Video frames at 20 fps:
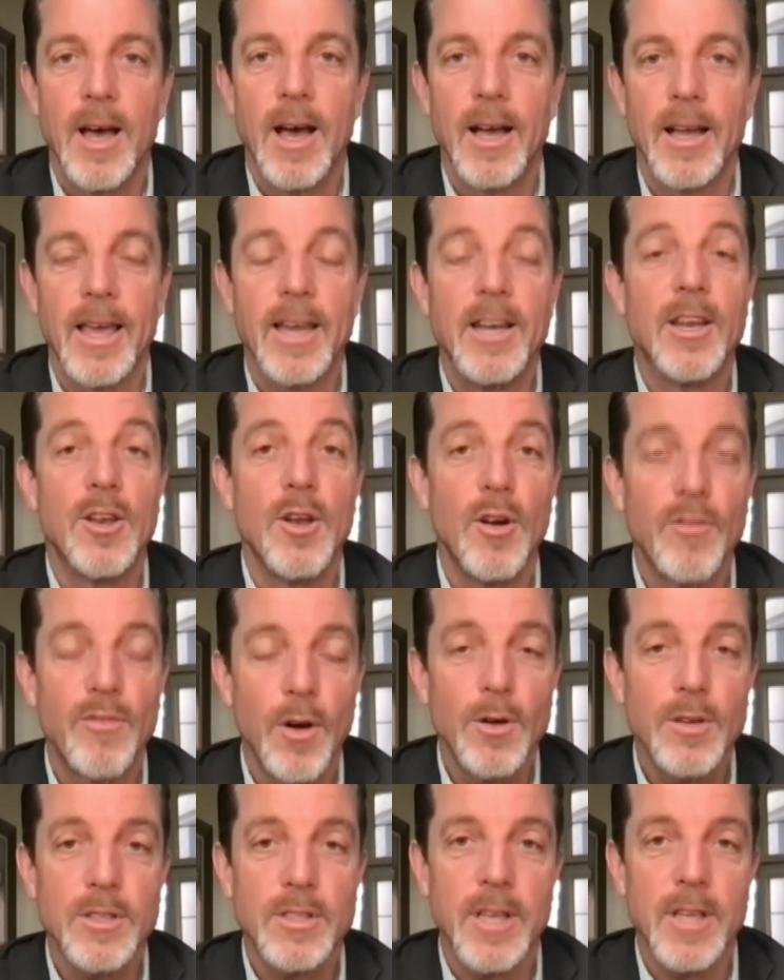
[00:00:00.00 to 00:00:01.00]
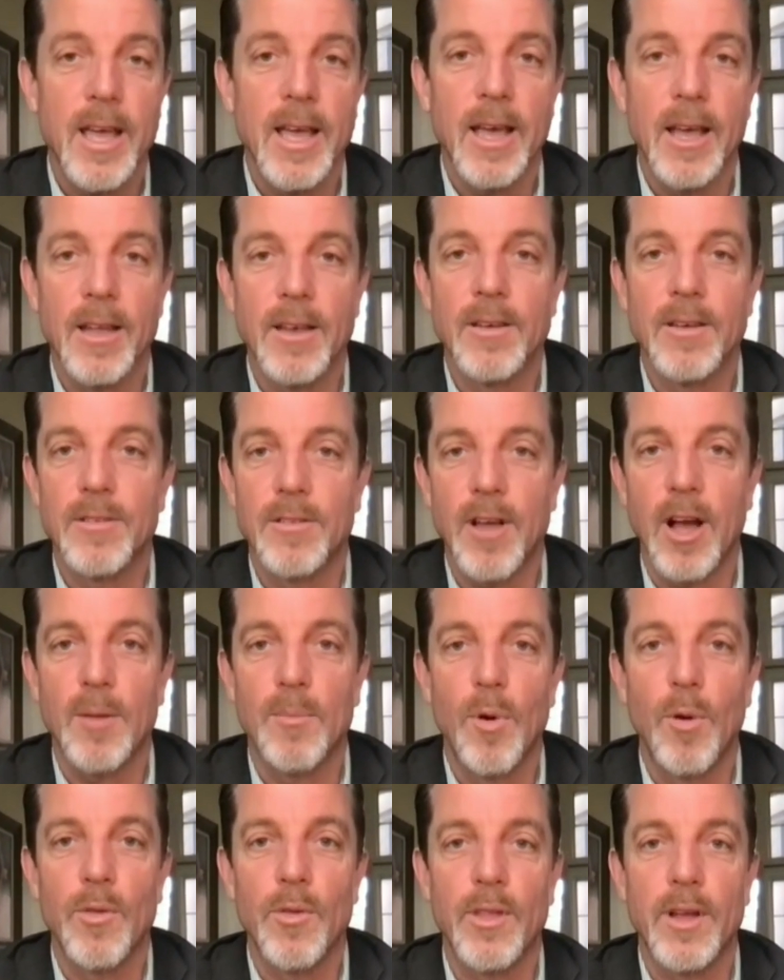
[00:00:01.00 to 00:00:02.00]
getting to know folks and talk
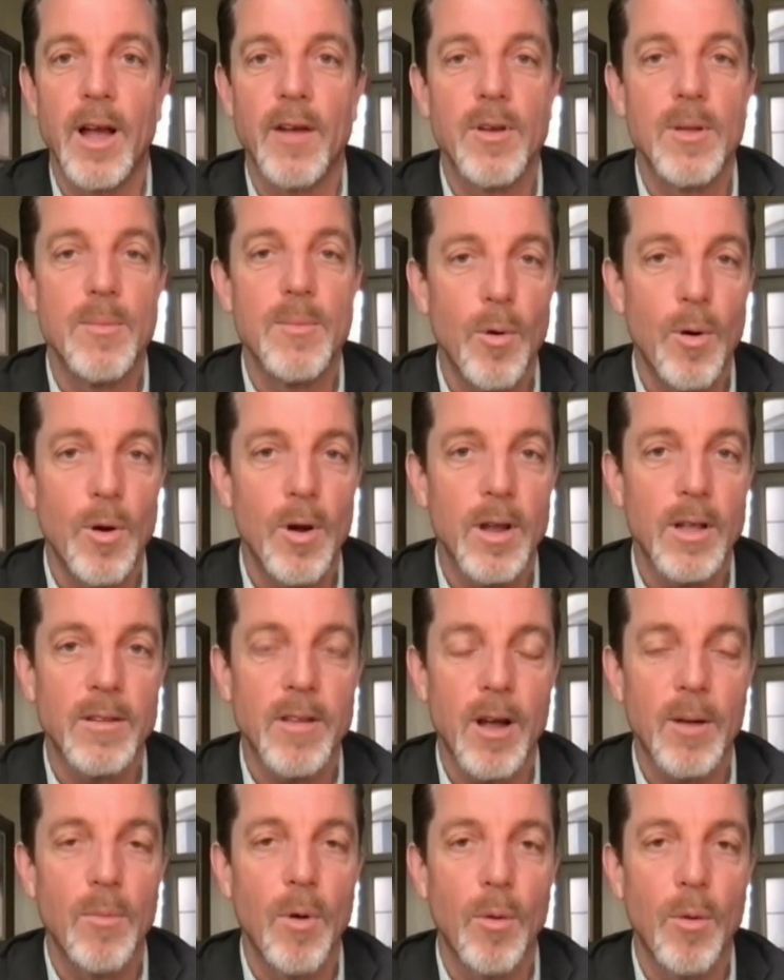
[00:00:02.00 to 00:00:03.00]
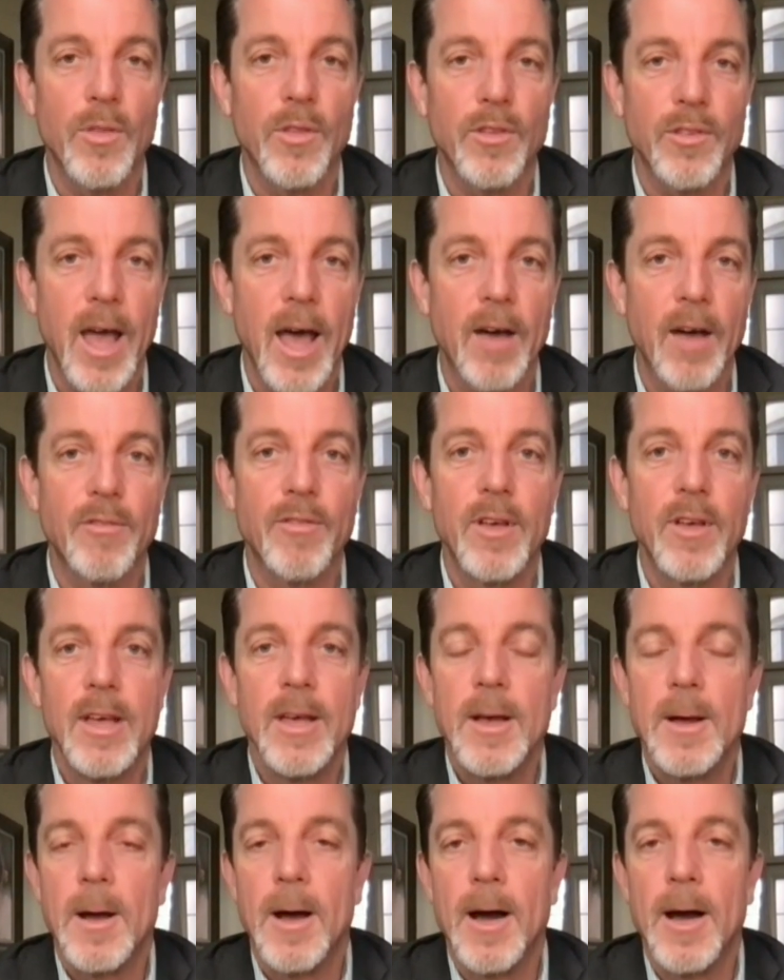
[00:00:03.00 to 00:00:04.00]
more with the governing board and talk more with the staff
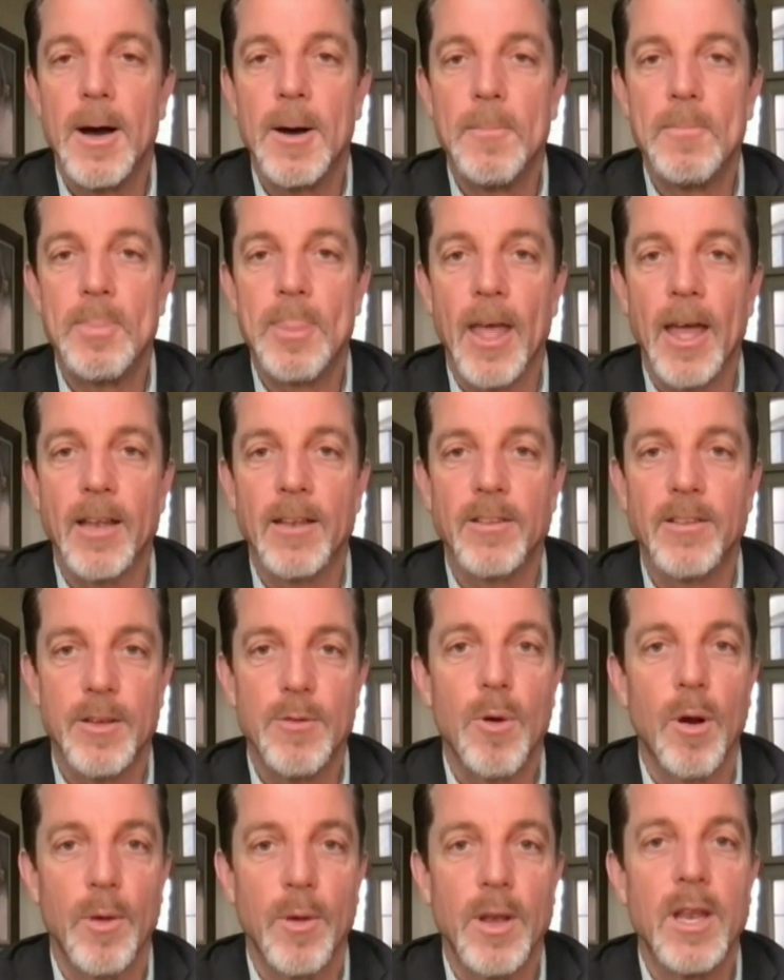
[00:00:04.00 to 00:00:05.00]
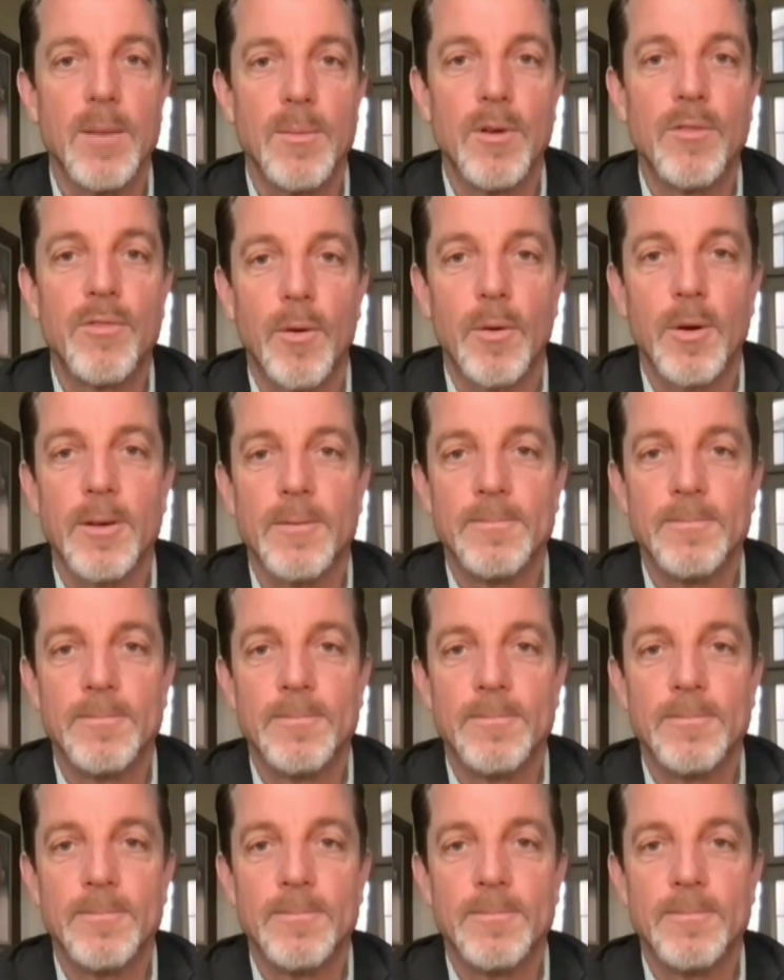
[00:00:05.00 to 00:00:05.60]
and see where we need to move forward.